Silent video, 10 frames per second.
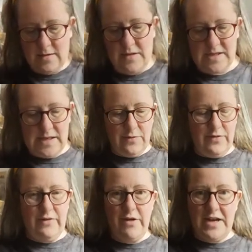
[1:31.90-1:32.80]
This
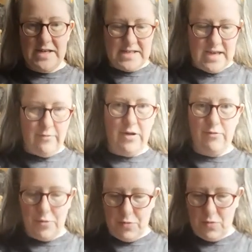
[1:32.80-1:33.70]
lovely red interior
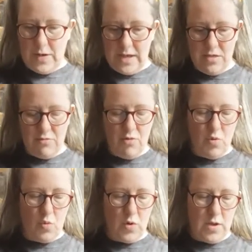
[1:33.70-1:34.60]
all the way
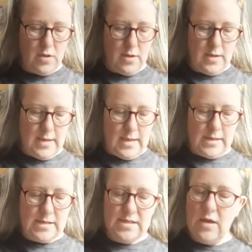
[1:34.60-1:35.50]
through.
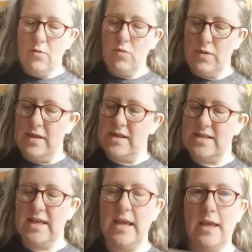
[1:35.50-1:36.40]
So there's
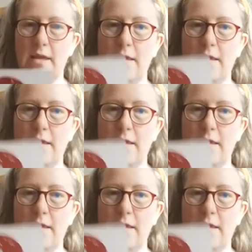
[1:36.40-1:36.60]
the